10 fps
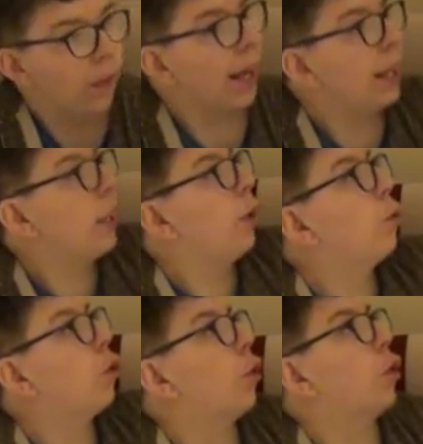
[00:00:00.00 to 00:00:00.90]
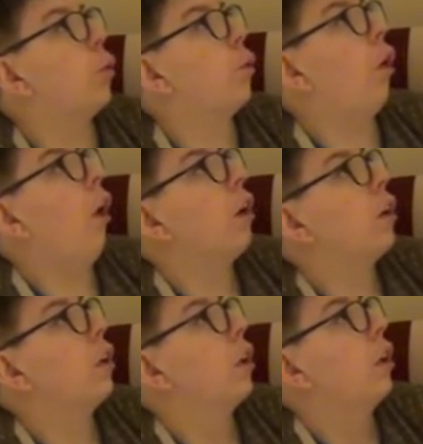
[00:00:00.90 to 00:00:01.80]
Thank you, Cuckoo
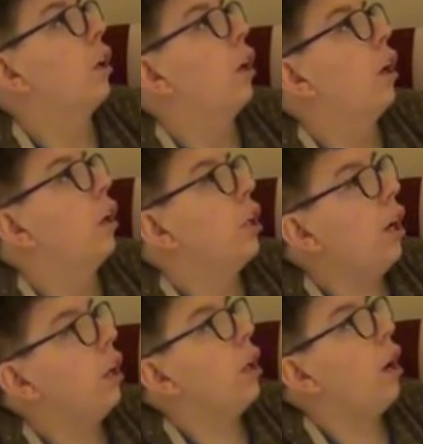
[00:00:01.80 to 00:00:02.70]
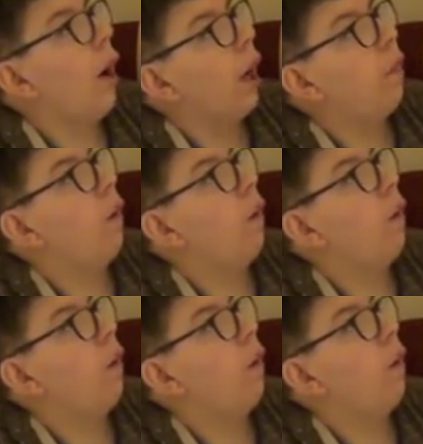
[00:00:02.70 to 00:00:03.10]
Clock. You know, I